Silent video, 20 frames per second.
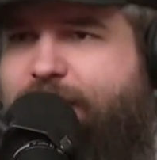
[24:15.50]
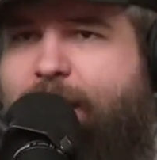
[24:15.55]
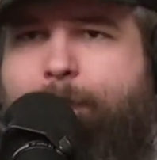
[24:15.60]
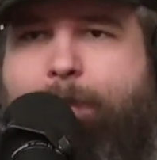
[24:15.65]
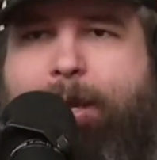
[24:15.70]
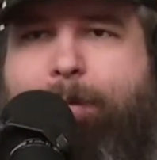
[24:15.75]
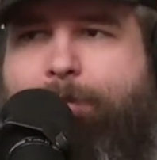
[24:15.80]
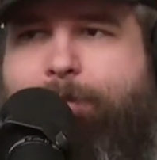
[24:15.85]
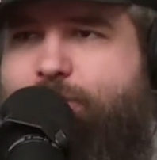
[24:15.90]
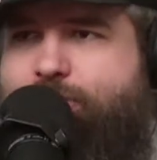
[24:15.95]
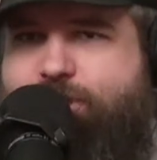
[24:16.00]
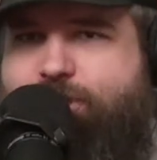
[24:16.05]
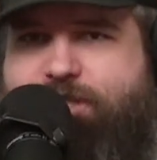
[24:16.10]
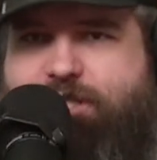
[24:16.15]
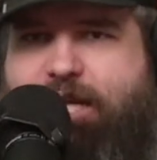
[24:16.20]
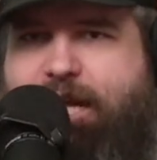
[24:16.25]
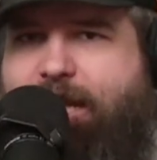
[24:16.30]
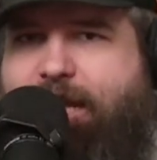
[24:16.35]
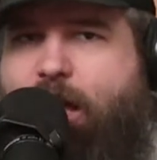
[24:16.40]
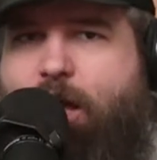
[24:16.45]
People are
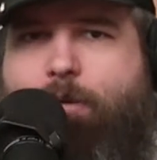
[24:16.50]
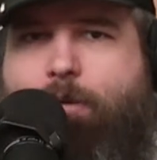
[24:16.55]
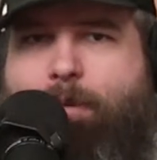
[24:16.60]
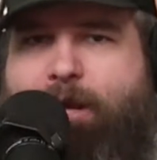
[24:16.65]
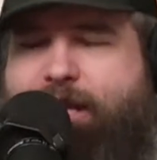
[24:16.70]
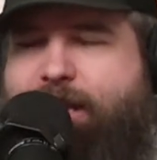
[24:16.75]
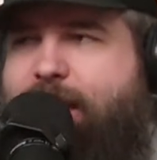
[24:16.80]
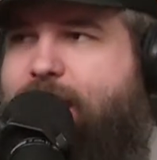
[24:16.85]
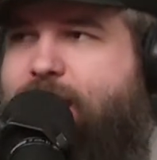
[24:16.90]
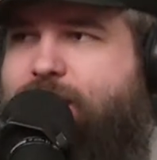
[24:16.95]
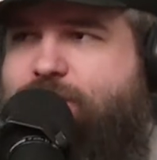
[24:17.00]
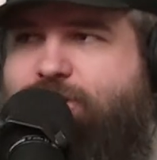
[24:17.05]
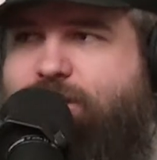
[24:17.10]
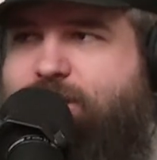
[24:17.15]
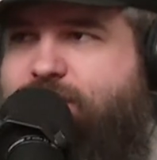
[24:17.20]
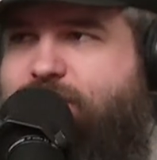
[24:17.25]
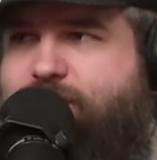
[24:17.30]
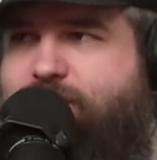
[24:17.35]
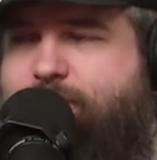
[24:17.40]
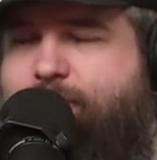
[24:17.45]
just like, oh my gosh,
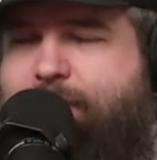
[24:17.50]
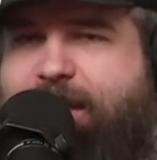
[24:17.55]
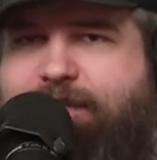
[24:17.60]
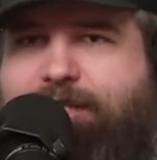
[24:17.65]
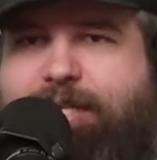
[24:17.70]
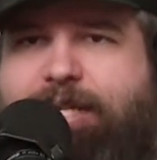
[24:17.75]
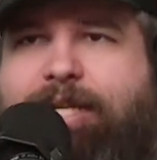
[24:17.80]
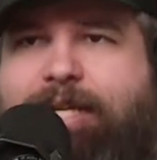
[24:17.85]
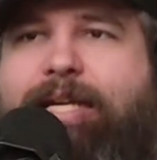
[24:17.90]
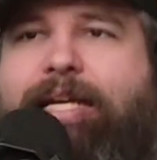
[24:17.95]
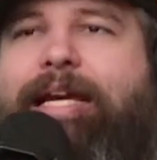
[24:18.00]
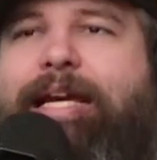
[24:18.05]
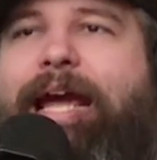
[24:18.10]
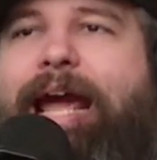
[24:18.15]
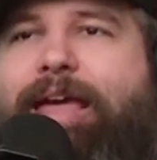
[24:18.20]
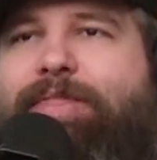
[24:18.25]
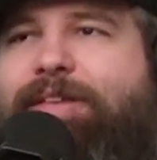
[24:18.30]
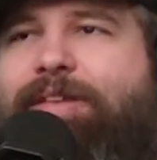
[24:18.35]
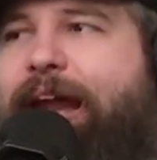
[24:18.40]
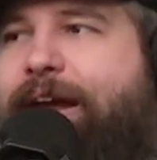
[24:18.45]
this is amazing.
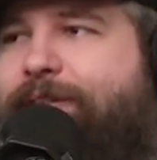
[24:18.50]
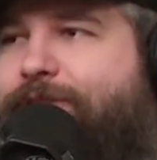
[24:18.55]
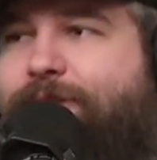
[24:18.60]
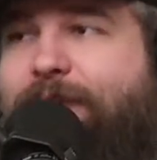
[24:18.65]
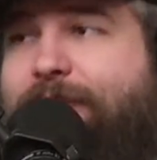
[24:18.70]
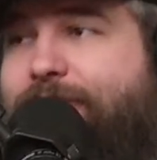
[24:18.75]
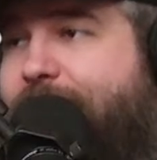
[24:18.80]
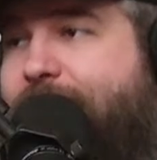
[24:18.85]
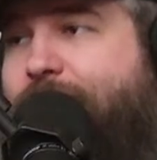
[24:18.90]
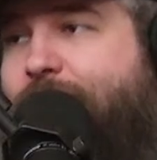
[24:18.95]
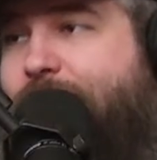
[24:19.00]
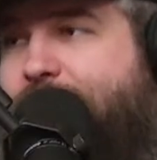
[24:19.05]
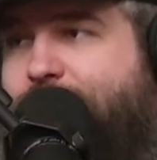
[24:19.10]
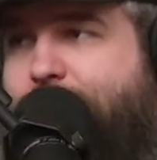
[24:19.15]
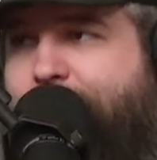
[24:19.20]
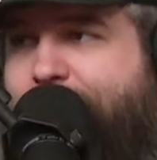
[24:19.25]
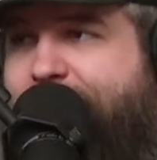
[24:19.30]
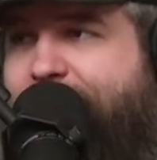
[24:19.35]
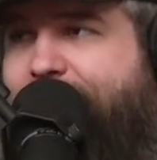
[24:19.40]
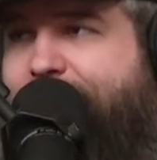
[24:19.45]
And then after that, they don't have
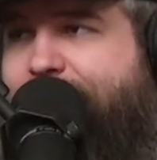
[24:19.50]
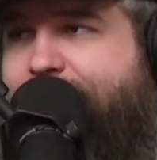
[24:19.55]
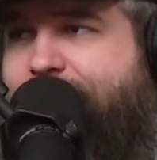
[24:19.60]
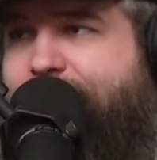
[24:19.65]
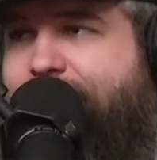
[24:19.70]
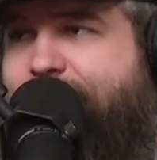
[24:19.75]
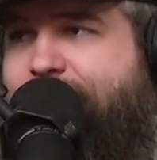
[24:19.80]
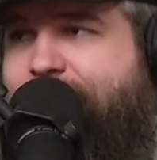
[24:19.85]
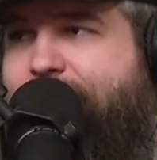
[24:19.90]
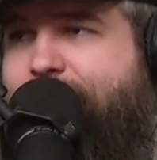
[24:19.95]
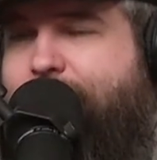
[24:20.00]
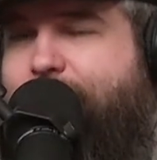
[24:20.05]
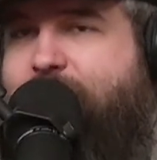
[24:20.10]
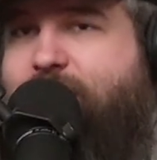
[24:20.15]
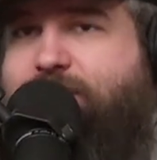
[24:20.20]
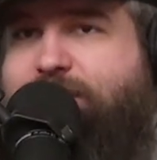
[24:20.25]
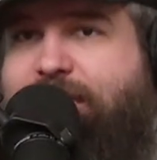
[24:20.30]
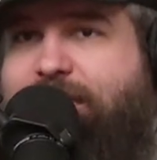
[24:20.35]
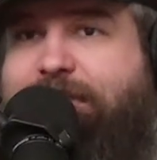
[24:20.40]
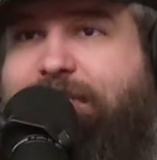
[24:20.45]
a plan
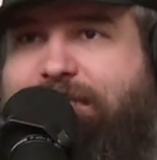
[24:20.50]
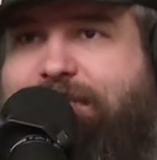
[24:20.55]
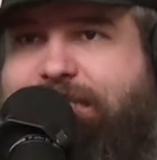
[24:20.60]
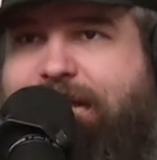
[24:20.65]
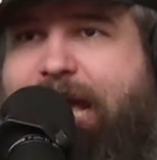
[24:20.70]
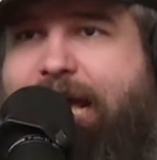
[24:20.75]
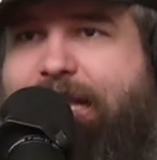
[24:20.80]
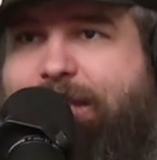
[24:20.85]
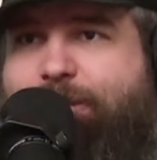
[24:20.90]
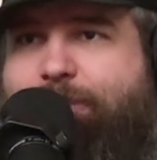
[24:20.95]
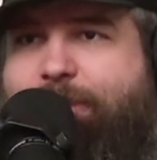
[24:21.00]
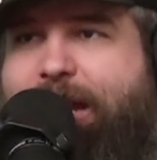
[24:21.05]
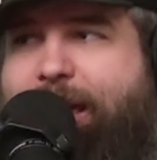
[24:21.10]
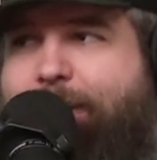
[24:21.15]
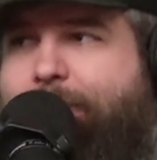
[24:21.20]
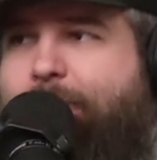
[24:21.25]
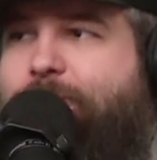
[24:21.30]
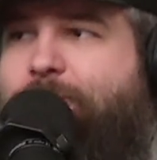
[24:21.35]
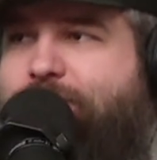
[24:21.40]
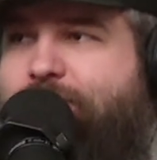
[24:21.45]
because that's exactly what
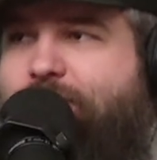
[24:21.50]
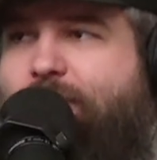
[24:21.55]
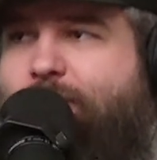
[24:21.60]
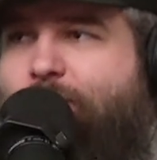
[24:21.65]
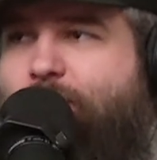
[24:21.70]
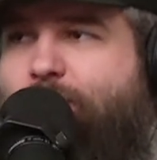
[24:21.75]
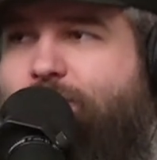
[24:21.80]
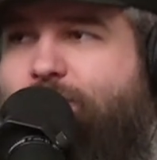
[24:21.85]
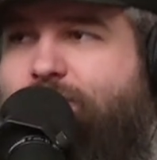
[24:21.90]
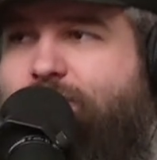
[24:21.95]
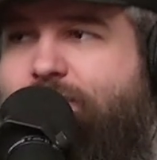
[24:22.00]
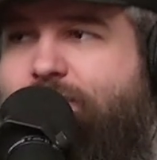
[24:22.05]
happened with Star Wars.